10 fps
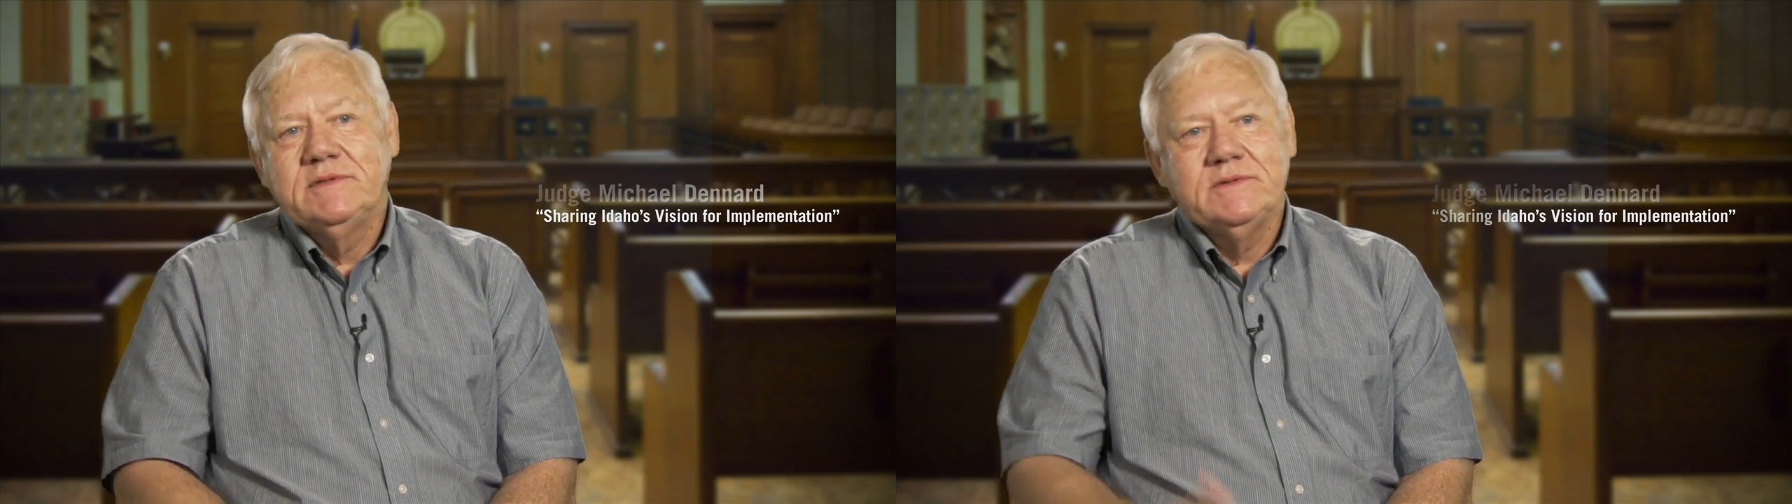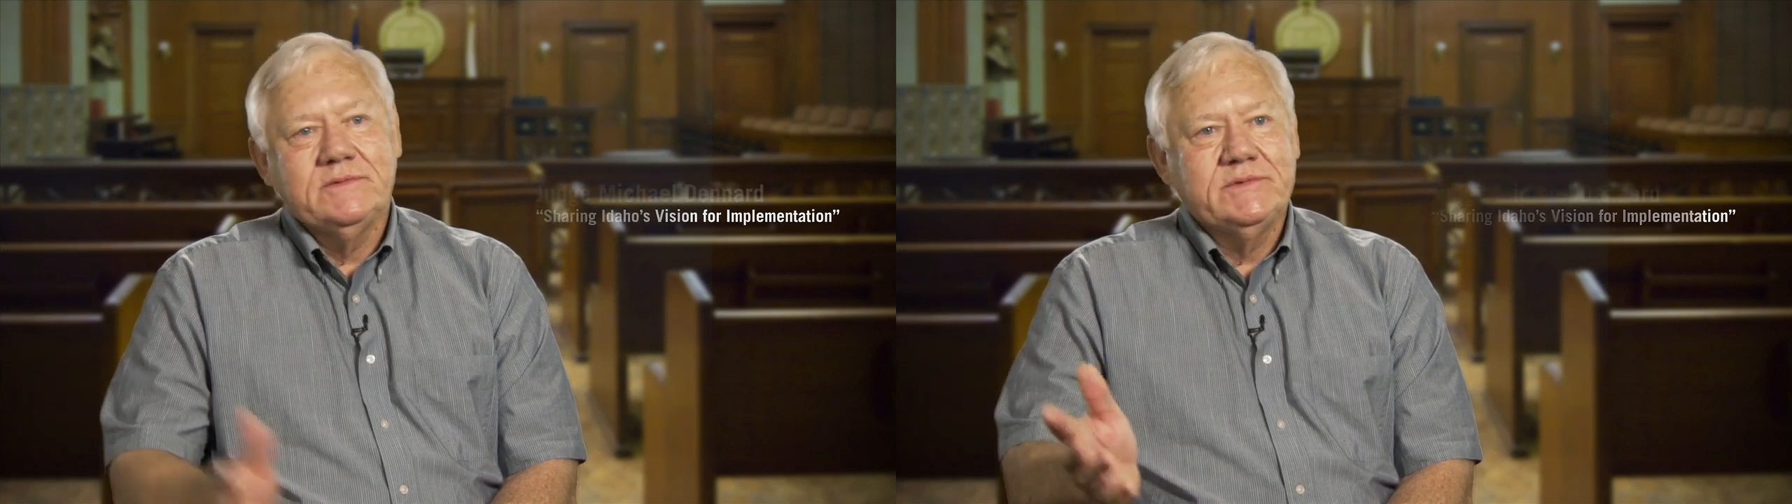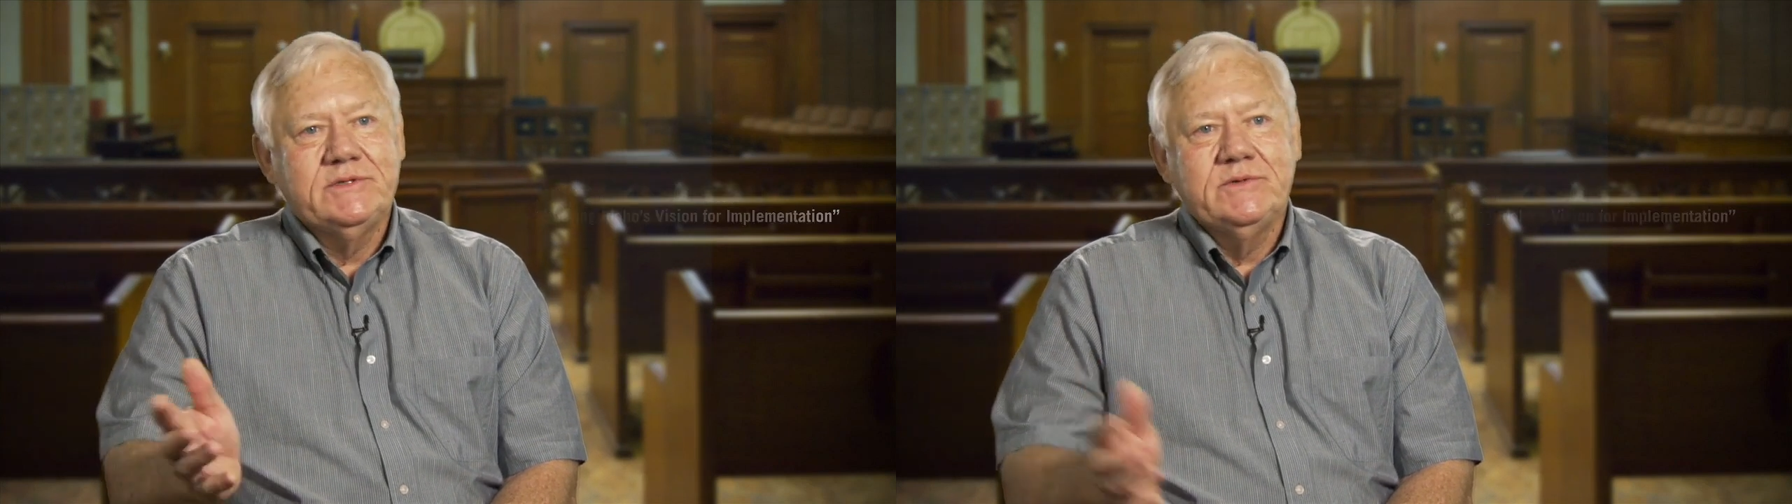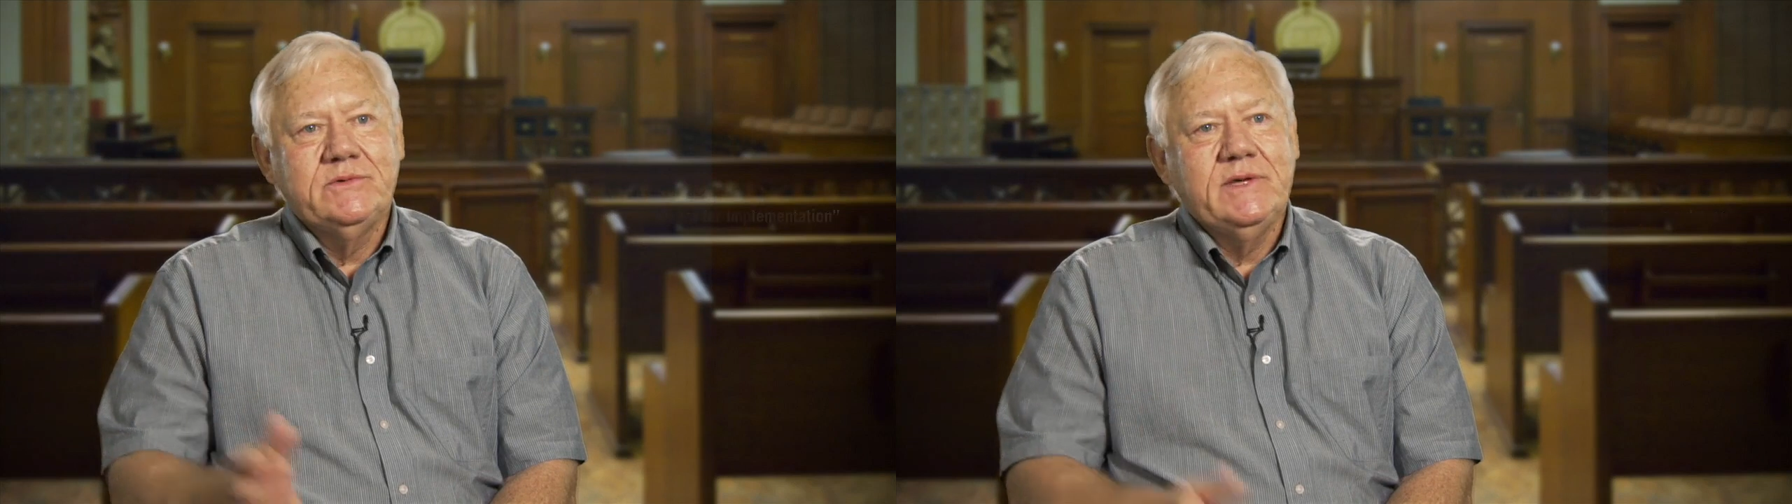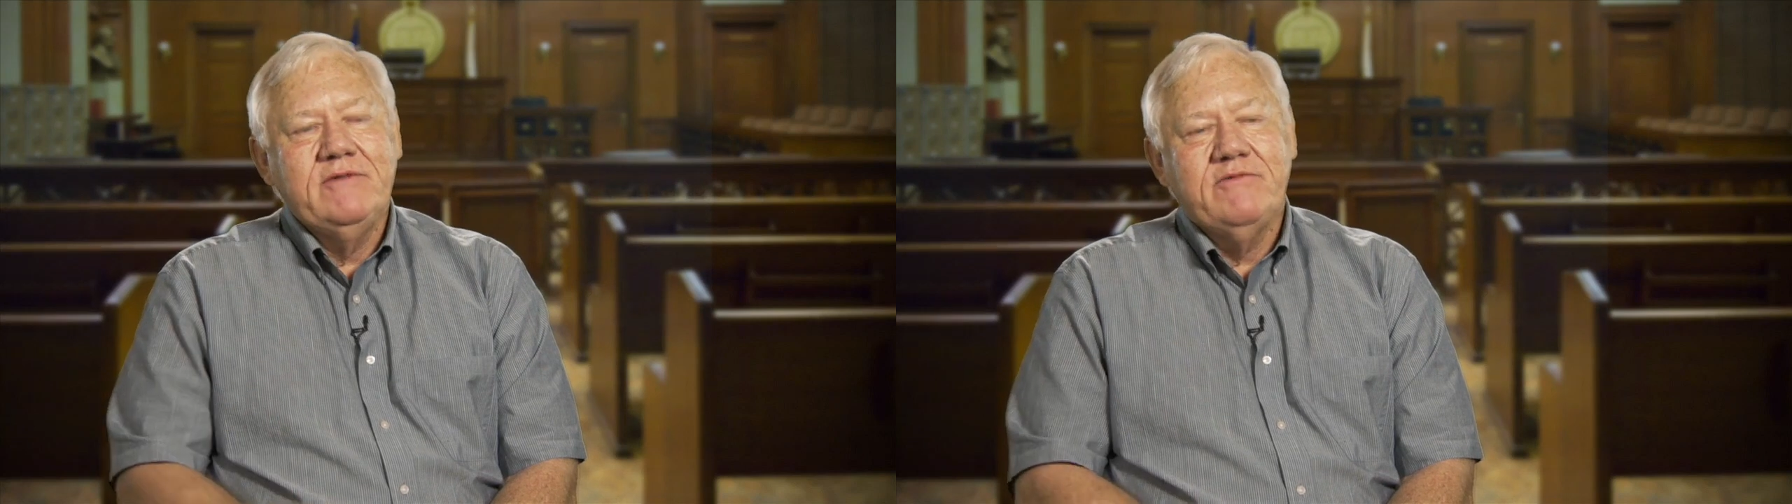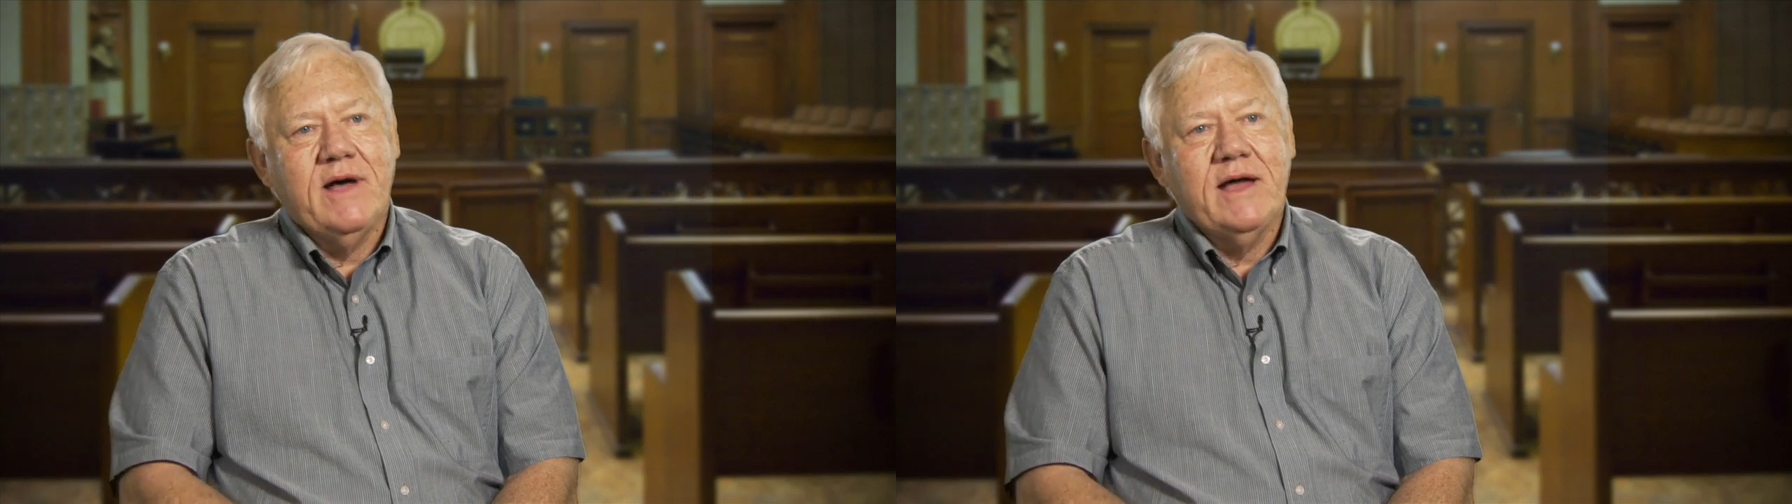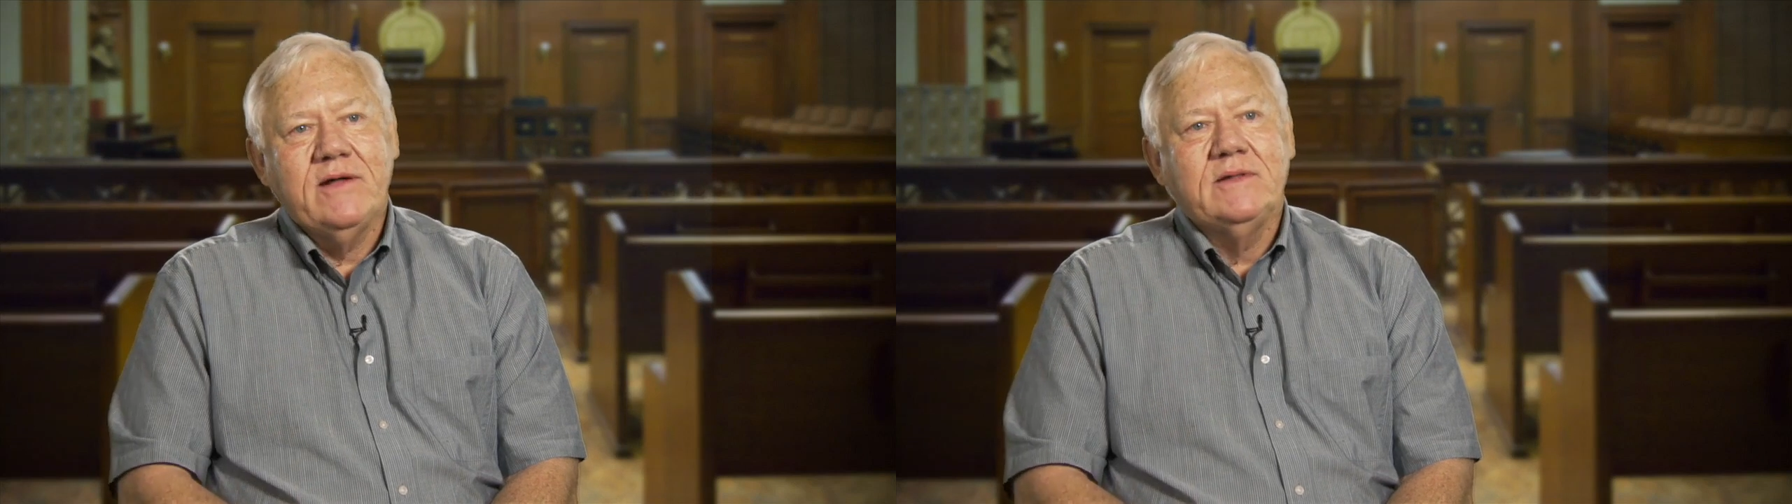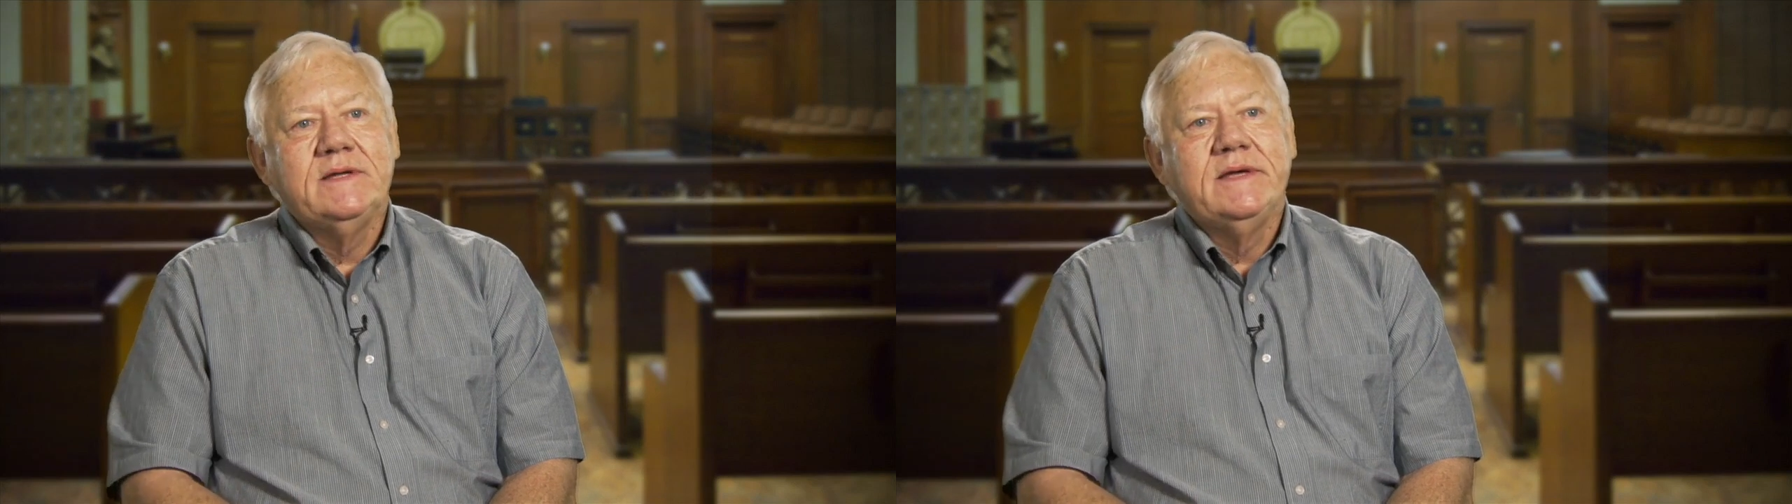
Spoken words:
to e-file